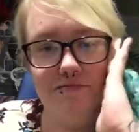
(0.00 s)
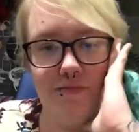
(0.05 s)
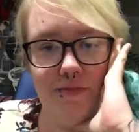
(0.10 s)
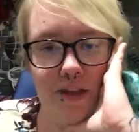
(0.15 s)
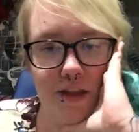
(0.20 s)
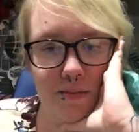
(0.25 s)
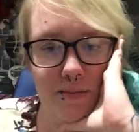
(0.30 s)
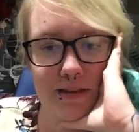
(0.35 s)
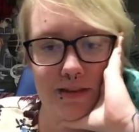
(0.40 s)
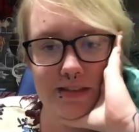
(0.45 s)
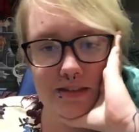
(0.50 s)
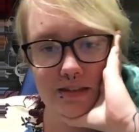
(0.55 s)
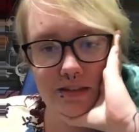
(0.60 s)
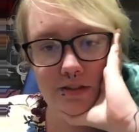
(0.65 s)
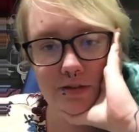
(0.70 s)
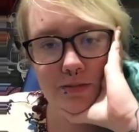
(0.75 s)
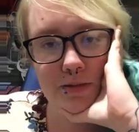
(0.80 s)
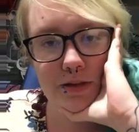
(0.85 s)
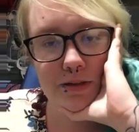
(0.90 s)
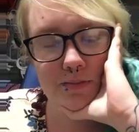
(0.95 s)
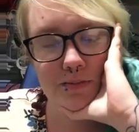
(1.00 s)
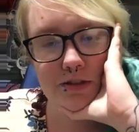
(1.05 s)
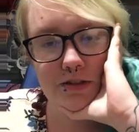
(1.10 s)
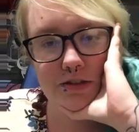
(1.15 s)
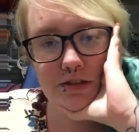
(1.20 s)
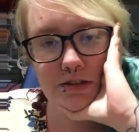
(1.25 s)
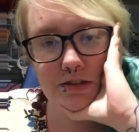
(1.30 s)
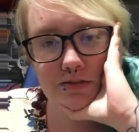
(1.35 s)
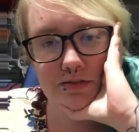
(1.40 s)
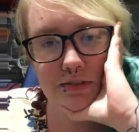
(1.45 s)
And I basically replayed
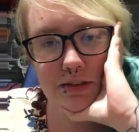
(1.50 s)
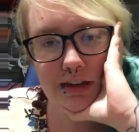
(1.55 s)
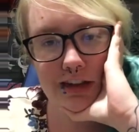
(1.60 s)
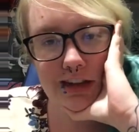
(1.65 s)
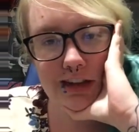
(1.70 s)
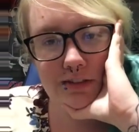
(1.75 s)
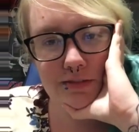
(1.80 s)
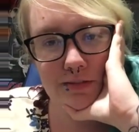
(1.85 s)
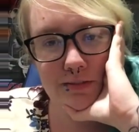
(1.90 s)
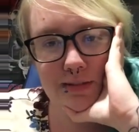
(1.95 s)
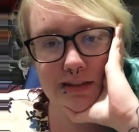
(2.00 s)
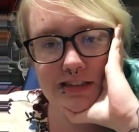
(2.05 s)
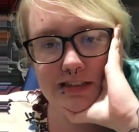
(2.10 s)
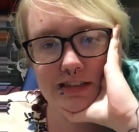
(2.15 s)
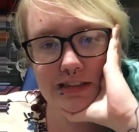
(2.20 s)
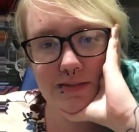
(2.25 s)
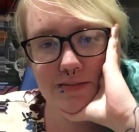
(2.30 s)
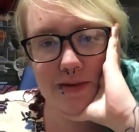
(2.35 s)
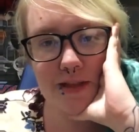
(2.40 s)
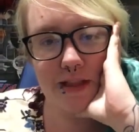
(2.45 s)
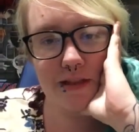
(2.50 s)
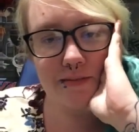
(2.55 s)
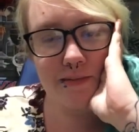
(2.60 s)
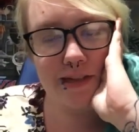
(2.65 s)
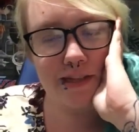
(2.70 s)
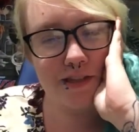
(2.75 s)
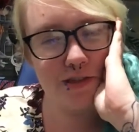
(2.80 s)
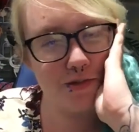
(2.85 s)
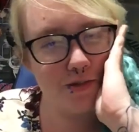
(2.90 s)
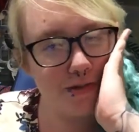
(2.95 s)
Persona 5 and basically beat the
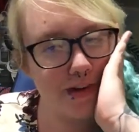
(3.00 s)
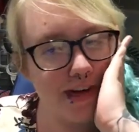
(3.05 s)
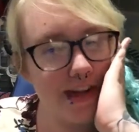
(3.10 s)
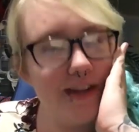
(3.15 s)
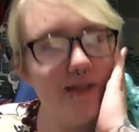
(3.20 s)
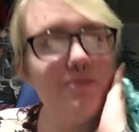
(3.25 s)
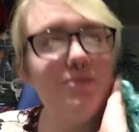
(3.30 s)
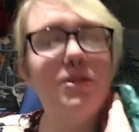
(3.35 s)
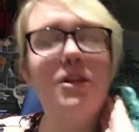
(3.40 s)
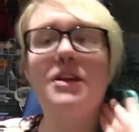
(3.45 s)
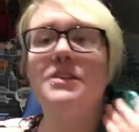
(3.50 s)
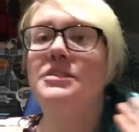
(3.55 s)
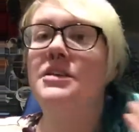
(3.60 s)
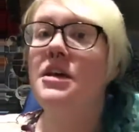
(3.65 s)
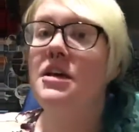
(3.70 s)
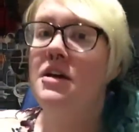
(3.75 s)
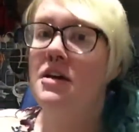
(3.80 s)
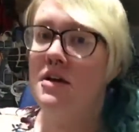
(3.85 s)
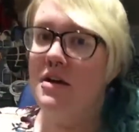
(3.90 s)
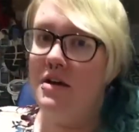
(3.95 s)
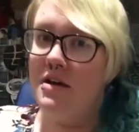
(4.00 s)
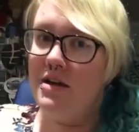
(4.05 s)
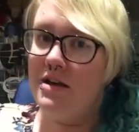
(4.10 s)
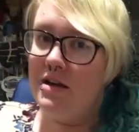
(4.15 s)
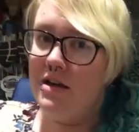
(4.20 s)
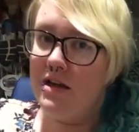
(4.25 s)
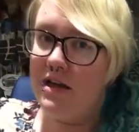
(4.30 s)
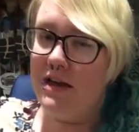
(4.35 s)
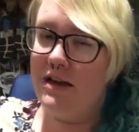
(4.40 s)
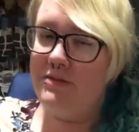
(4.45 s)
main story and plus.
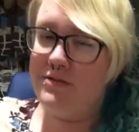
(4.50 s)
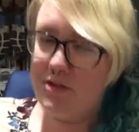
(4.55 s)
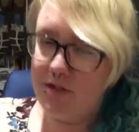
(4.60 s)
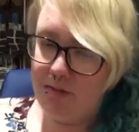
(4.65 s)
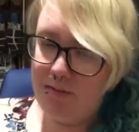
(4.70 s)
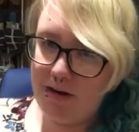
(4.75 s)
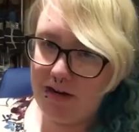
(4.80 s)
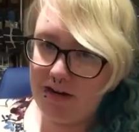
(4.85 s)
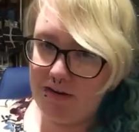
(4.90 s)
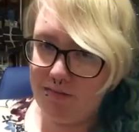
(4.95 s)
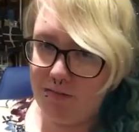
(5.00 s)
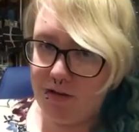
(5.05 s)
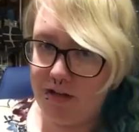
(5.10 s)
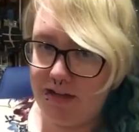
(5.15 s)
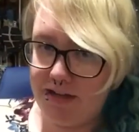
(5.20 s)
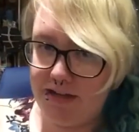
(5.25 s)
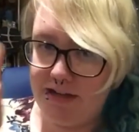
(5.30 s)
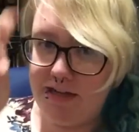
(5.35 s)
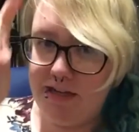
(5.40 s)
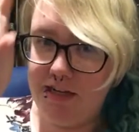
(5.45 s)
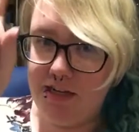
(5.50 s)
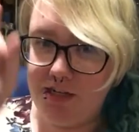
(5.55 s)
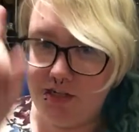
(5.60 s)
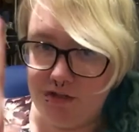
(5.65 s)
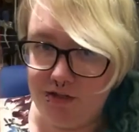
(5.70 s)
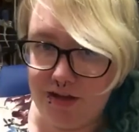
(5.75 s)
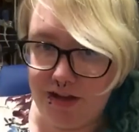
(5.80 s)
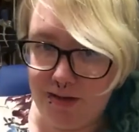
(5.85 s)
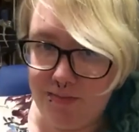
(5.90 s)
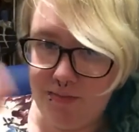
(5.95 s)
I have to go back and play
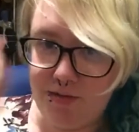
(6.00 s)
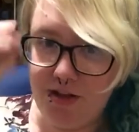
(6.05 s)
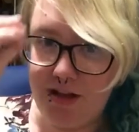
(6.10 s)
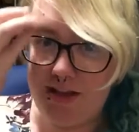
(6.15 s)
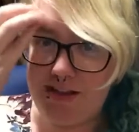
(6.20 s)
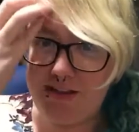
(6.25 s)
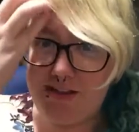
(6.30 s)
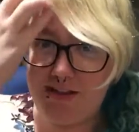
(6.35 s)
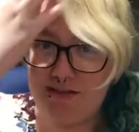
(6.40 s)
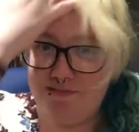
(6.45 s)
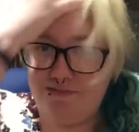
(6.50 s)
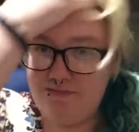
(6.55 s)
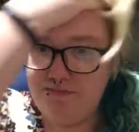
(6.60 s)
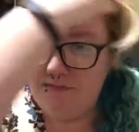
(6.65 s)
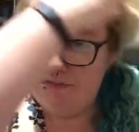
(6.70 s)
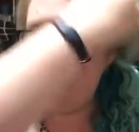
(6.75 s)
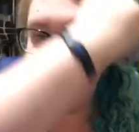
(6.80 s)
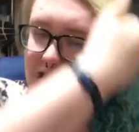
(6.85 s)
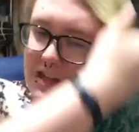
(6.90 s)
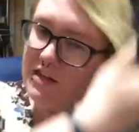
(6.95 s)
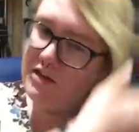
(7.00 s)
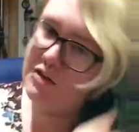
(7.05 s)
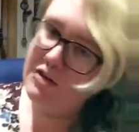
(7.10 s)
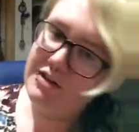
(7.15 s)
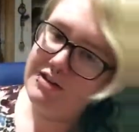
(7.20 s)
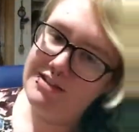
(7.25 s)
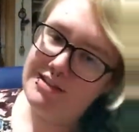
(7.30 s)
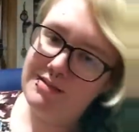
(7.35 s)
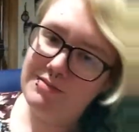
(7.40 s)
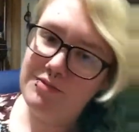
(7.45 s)
New Game Plus. Hello,
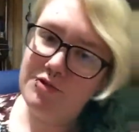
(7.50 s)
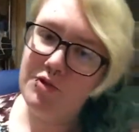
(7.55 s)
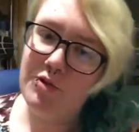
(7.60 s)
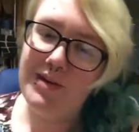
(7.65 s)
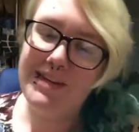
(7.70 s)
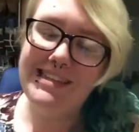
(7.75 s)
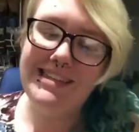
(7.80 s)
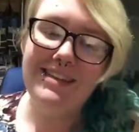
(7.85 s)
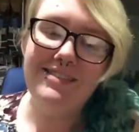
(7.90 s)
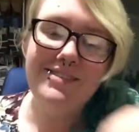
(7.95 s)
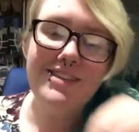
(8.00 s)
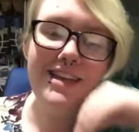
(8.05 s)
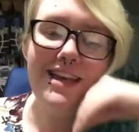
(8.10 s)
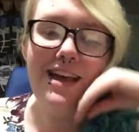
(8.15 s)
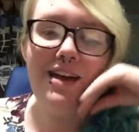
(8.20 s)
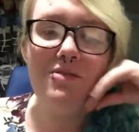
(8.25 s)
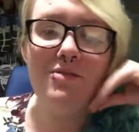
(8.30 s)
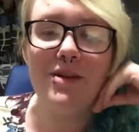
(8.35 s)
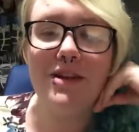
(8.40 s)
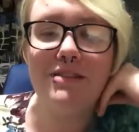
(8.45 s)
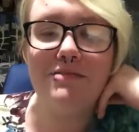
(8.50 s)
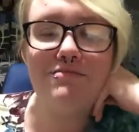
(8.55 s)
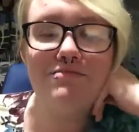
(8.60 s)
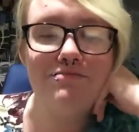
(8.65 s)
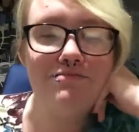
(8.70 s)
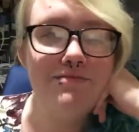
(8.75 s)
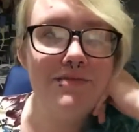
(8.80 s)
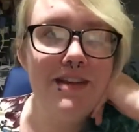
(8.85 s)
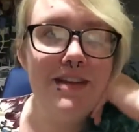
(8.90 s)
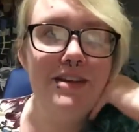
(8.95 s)
awesome noise. How's it going?
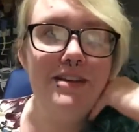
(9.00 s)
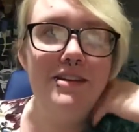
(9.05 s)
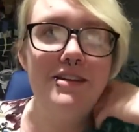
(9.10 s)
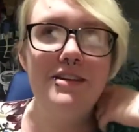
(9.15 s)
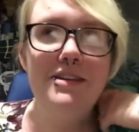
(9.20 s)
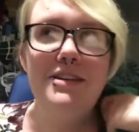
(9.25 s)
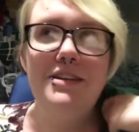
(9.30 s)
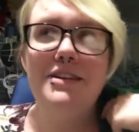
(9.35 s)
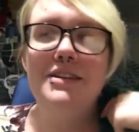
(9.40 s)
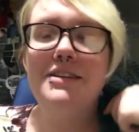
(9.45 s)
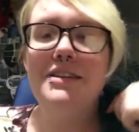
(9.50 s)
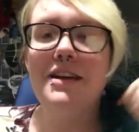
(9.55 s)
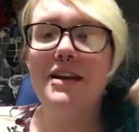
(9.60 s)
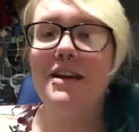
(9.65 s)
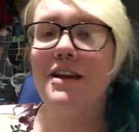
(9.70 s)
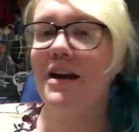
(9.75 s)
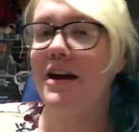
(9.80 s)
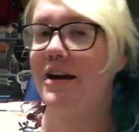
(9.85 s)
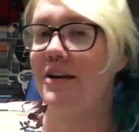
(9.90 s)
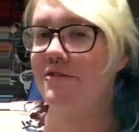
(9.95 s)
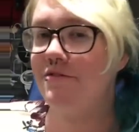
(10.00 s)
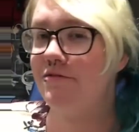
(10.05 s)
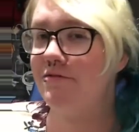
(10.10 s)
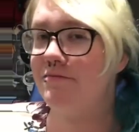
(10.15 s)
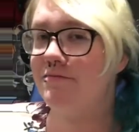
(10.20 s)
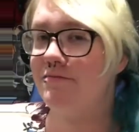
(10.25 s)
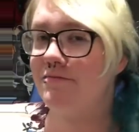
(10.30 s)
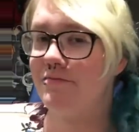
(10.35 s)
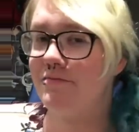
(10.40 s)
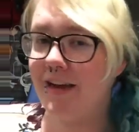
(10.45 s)
Yeah, I
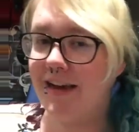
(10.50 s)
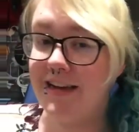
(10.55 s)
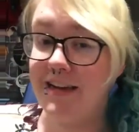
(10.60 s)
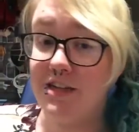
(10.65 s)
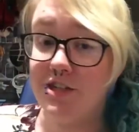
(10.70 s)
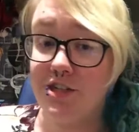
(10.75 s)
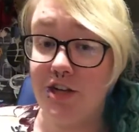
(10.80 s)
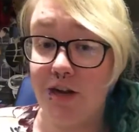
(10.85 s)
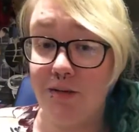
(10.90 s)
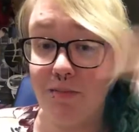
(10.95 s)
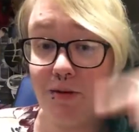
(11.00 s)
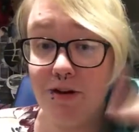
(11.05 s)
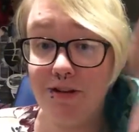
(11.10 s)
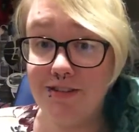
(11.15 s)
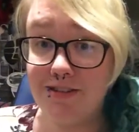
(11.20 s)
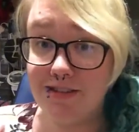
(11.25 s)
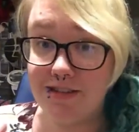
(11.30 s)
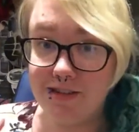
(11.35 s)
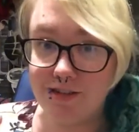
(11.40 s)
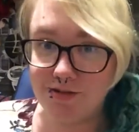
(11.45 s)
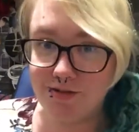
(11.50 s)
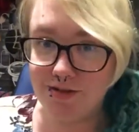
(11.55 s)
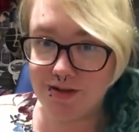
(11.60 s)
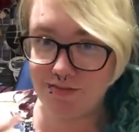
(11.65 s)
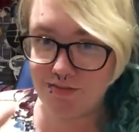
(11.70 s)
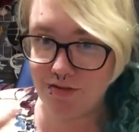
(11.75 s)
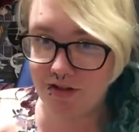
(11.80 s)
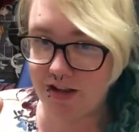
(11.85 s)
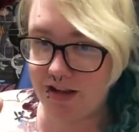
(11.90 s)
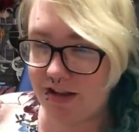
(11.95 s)
actually got Person
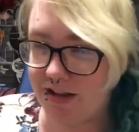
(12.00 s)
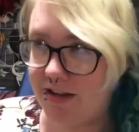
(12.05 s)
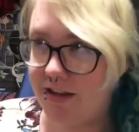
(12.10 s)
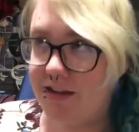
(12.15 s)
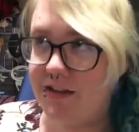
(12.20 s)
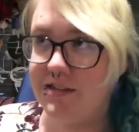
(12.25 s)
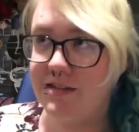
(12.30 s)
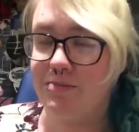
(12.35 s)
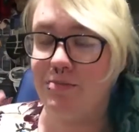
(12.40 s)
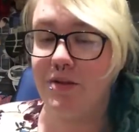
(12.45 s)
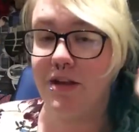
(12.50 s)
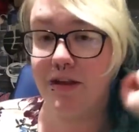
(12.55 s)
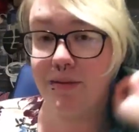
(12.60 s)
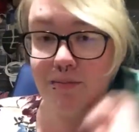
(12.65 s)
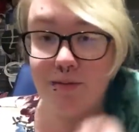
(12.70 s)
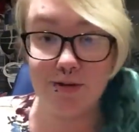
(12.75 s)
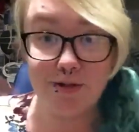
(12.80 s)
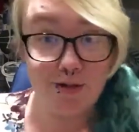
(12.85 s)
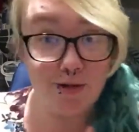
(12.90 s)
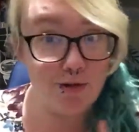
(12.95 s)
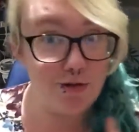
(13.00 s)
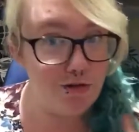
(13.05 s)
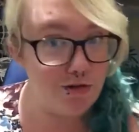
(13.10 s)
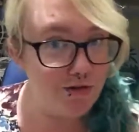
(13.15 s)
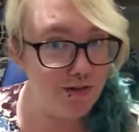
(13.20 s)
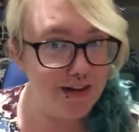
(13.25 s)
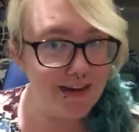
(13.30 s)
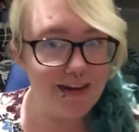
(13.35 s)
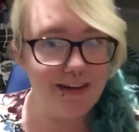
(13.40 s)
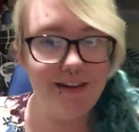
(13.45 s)
into playing Persona
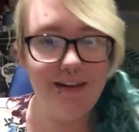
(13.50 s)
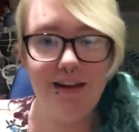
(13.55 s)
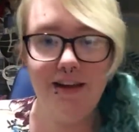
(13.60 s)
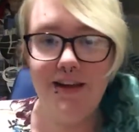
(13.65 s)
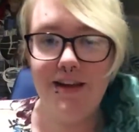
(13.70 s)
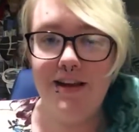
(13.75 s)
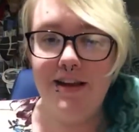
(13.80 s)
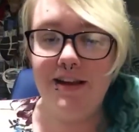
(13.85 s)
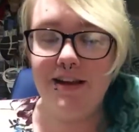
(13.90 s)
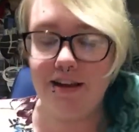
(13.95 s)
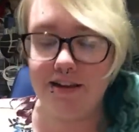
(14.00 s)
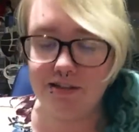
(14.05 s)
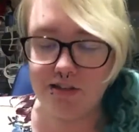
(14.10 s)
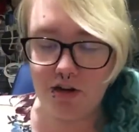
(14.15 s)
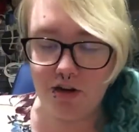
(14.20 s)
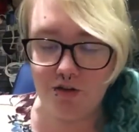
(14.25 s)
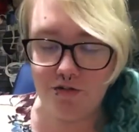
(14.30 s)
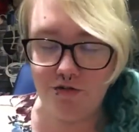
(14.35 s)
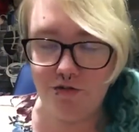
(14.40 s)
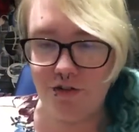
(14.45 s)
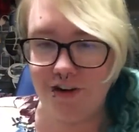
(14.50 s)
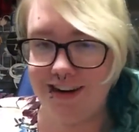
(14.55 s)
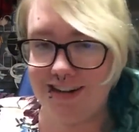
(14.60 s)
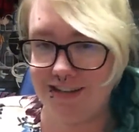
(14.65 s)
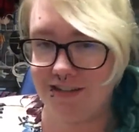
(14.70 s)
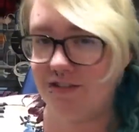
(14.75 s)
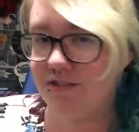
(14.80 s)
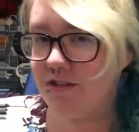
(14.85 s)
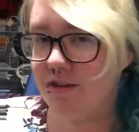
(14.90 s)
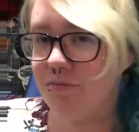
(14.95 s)
3 because our
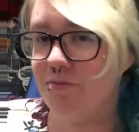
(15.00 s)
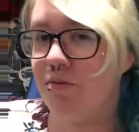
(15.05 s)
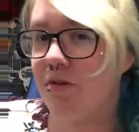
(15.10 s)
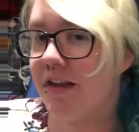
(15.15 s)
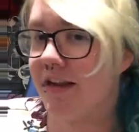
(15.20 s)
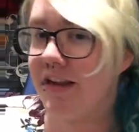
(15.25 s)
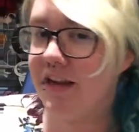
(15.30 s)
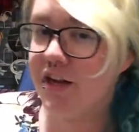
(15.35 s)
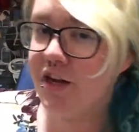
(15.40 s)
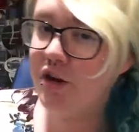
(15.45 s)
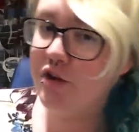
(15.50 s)
friends are planning a